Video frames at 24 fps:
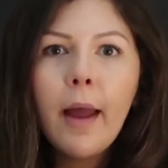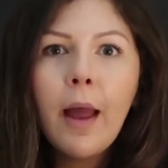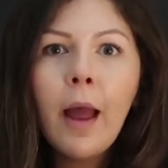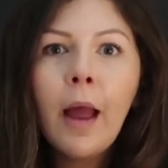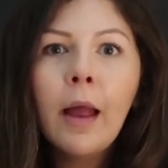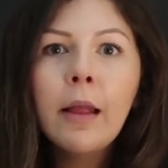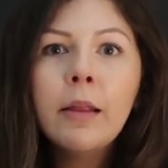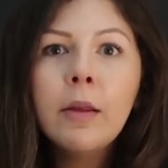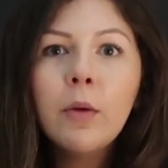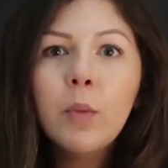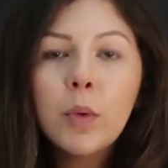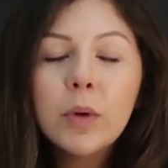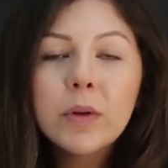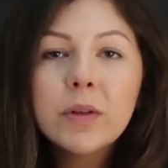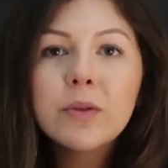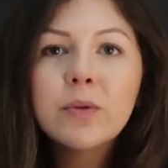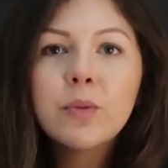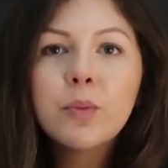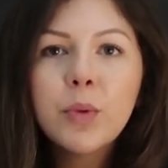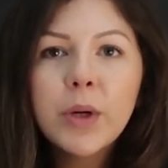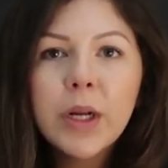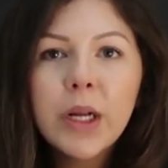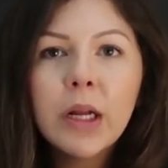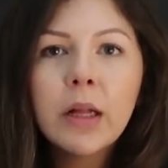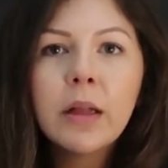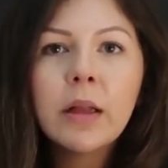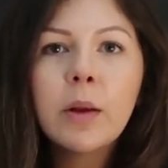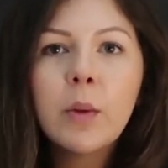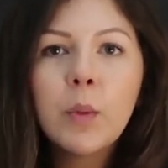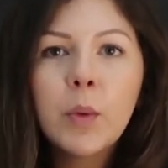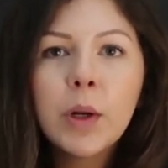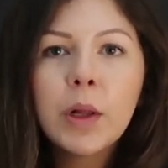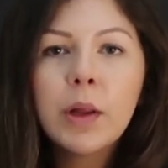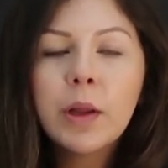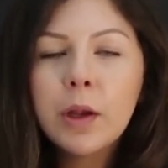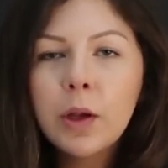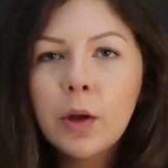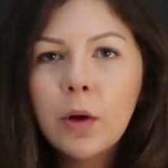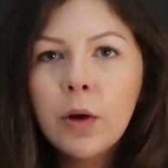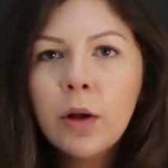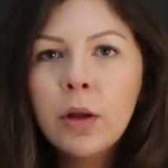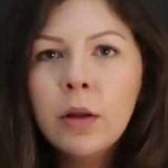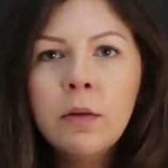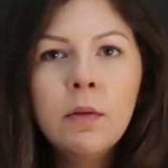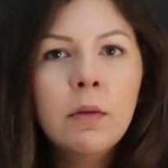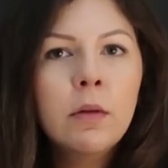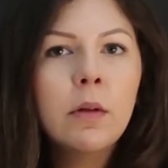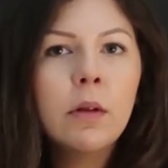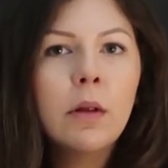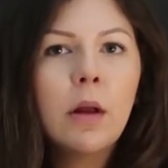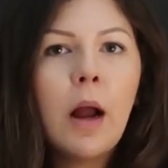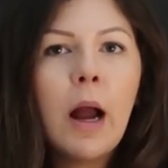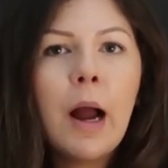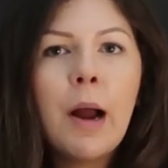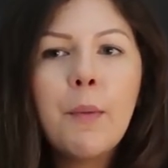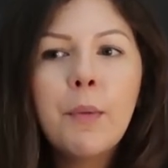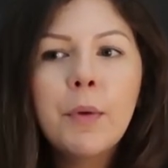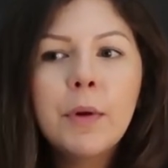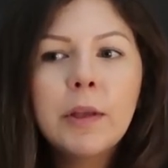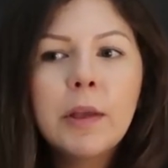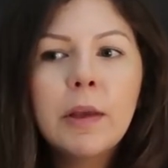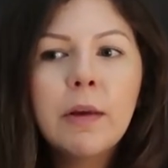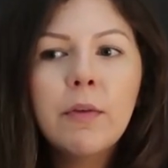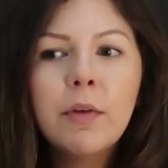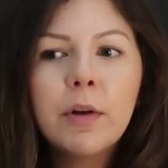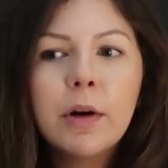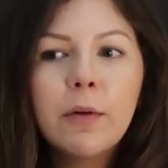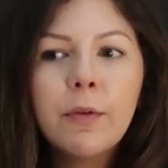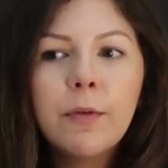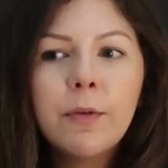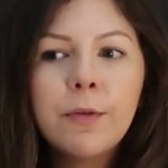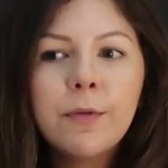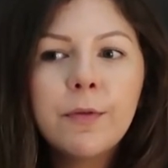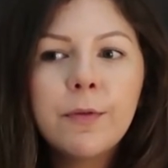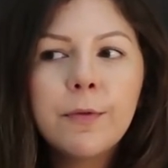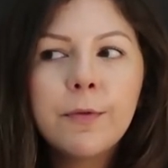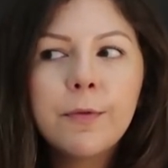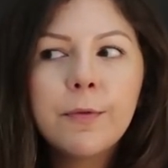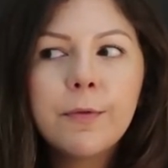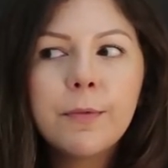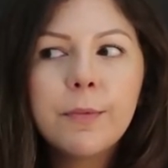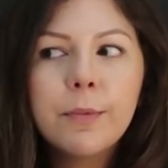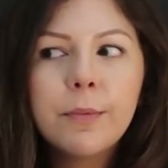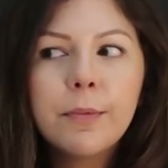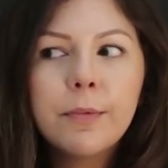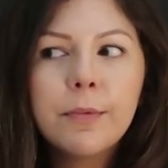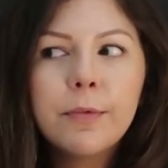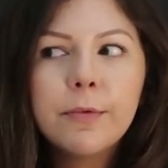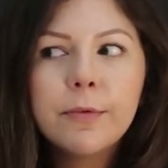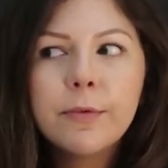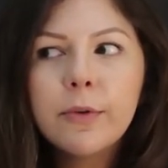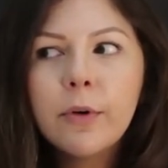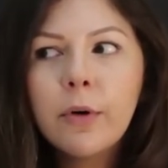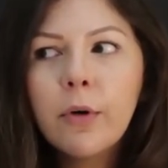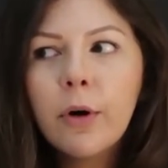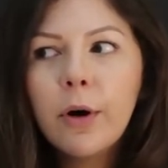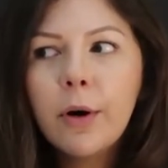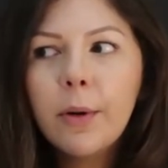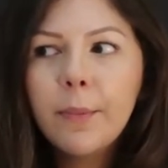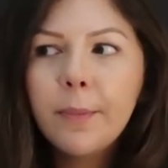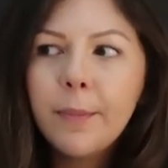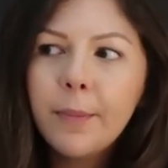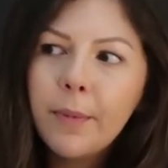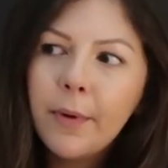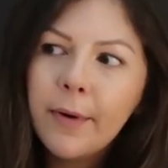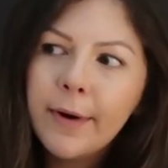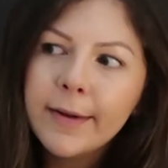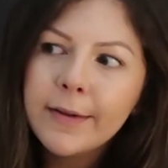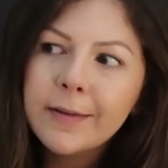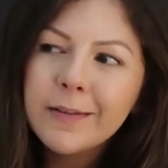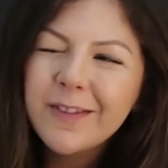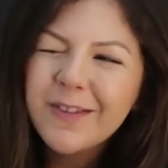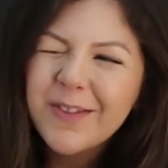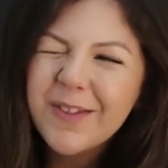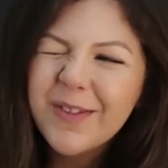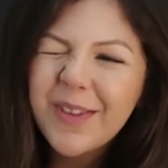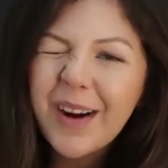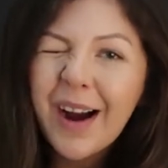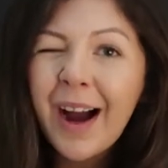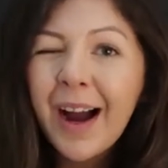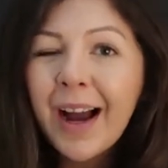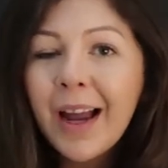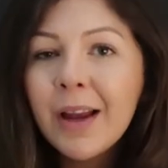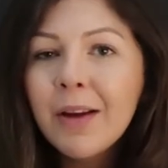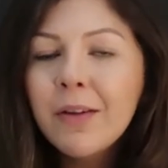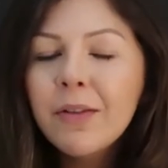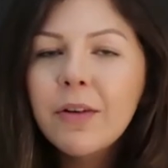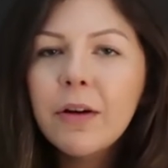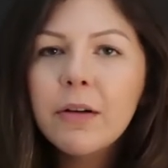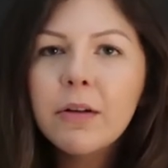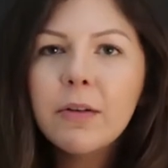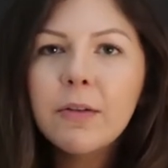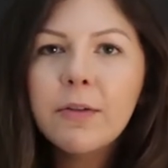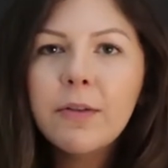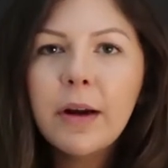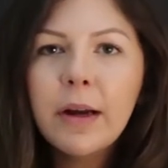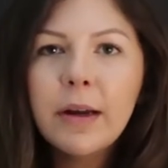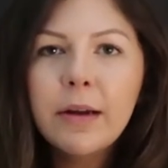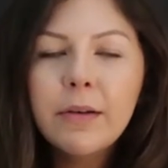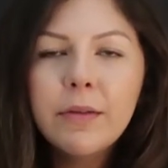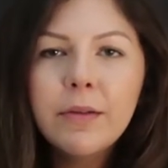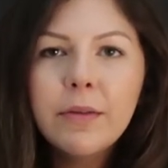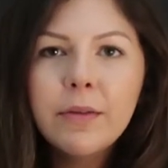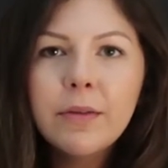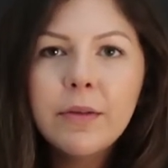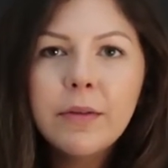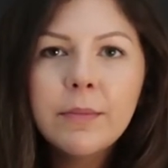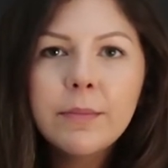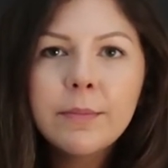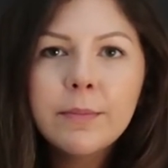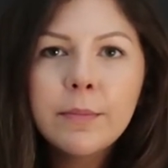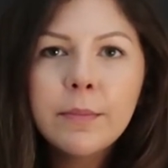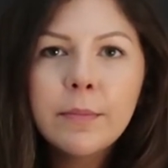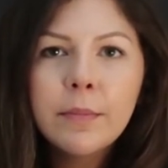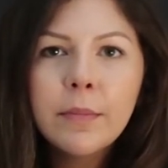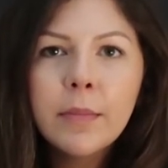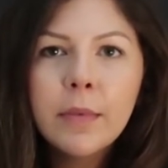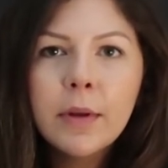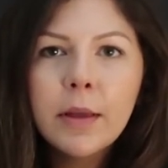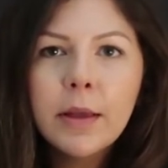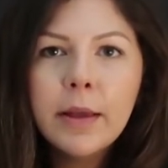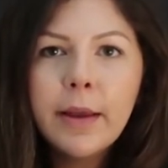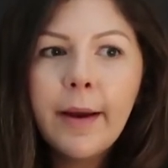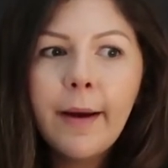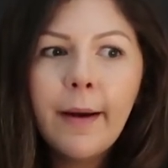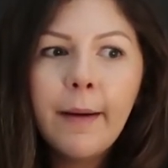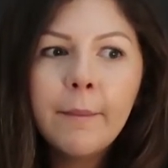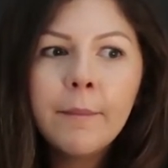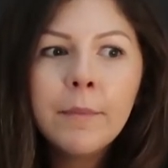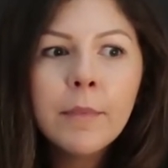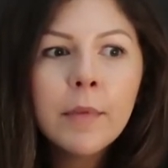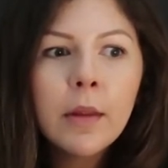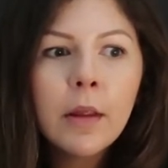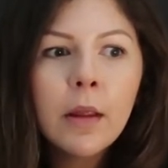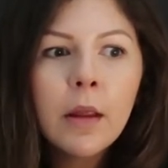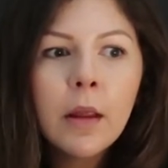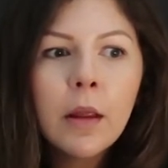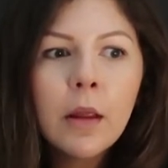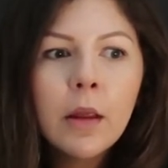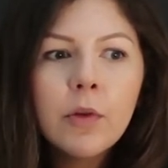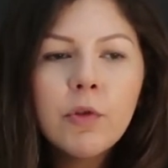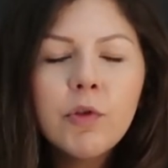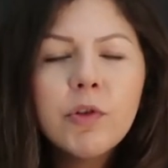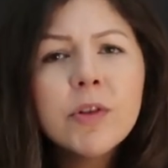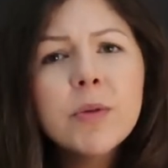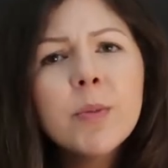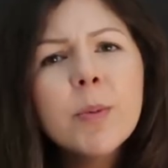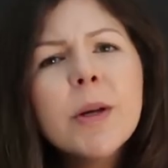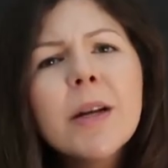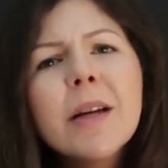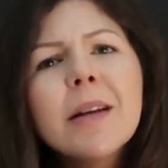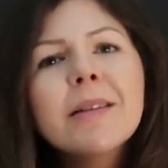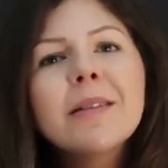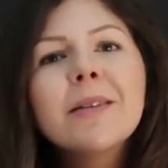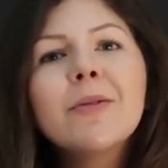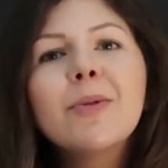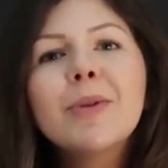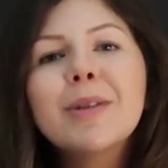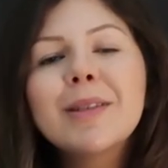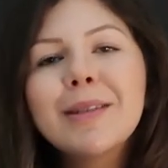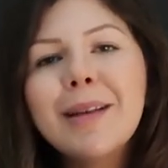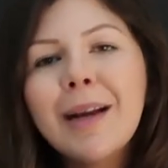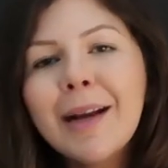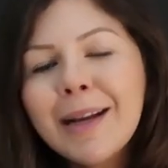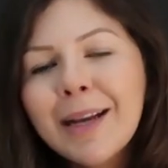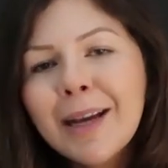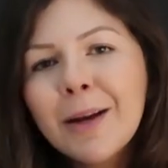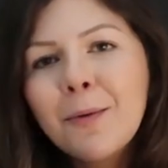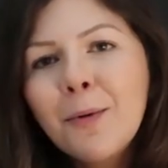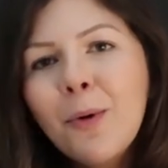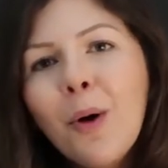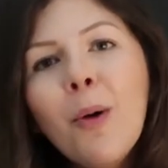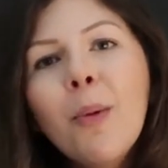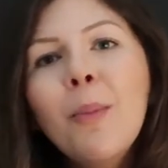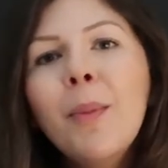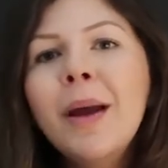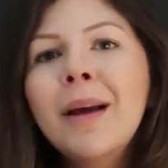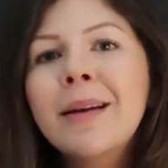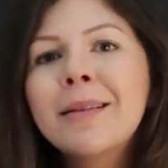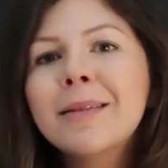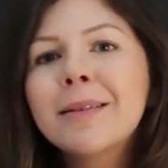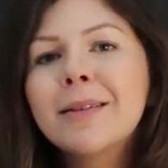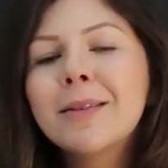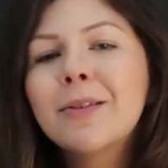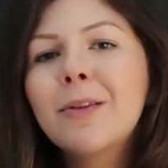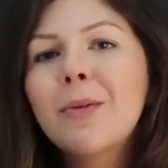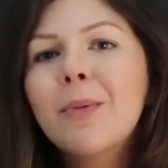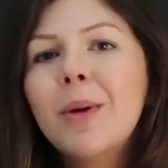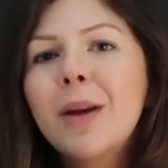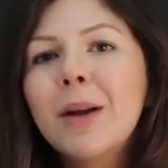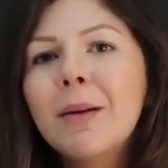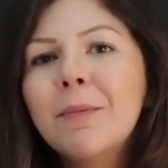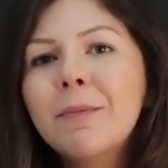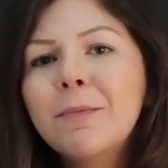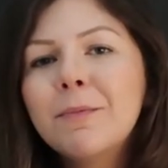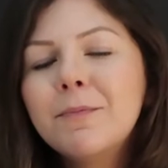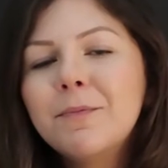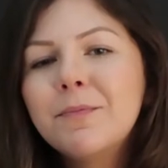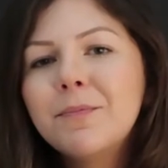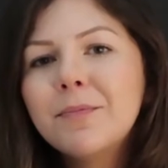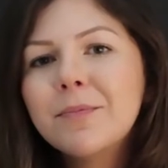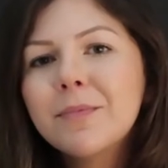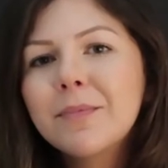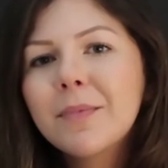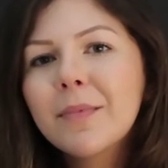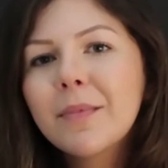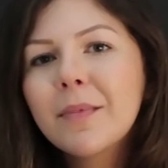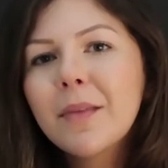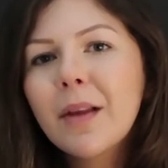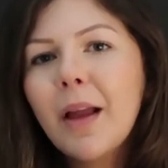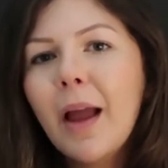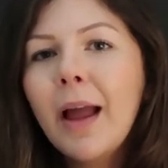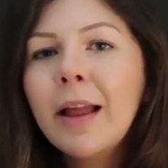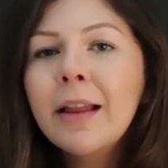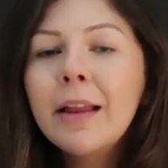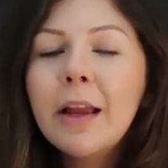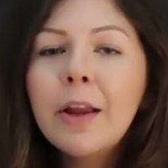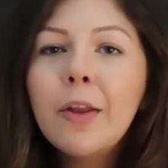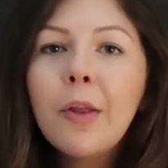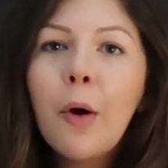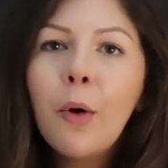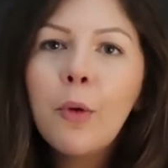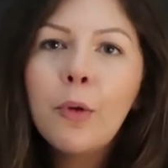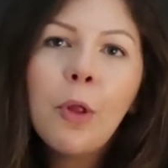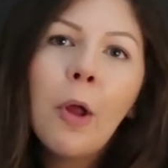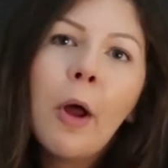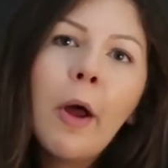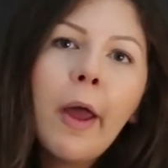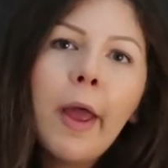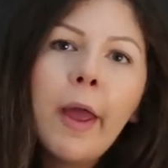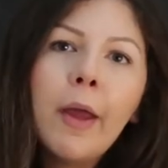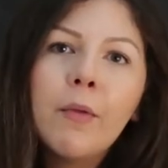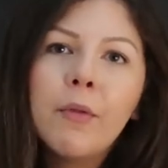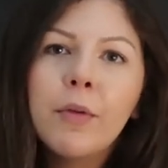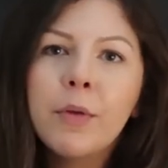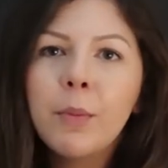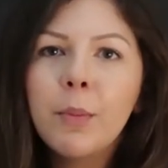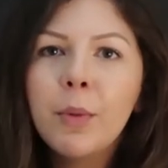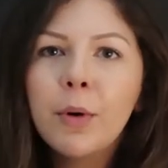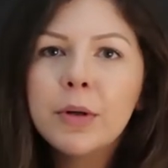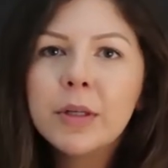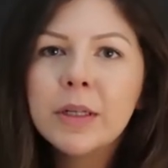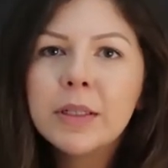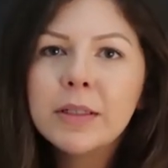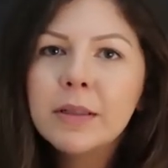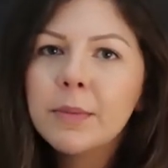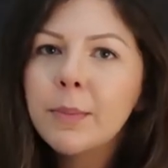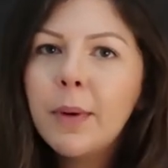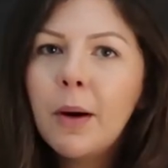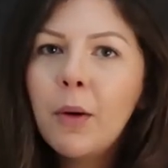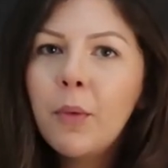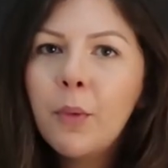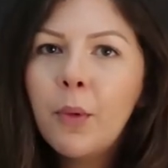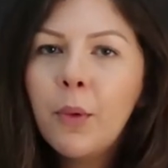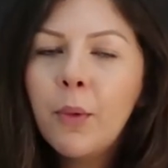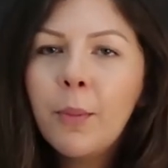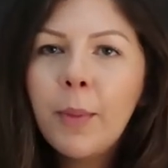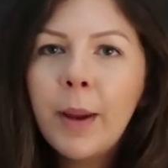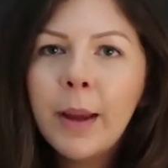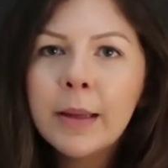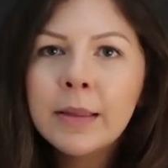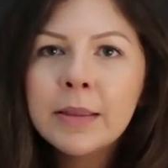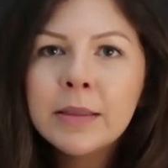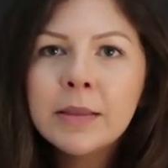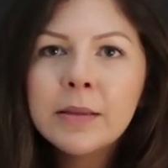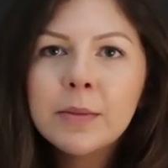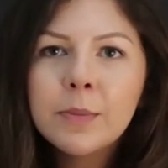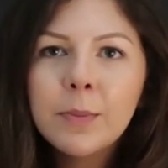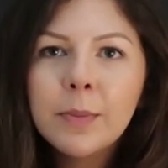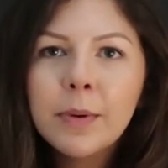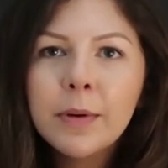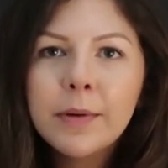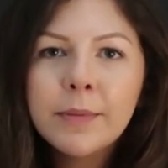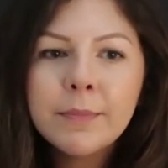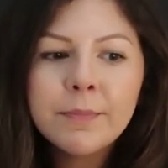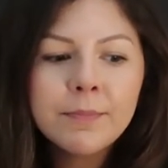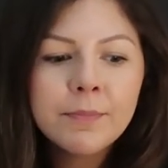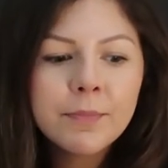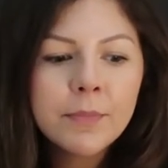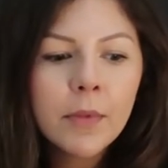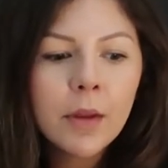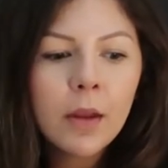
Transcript: and it was really really good I would give it a 4.5 out of 5 yeah just because it was like a romance to me and I know not every book is about romance but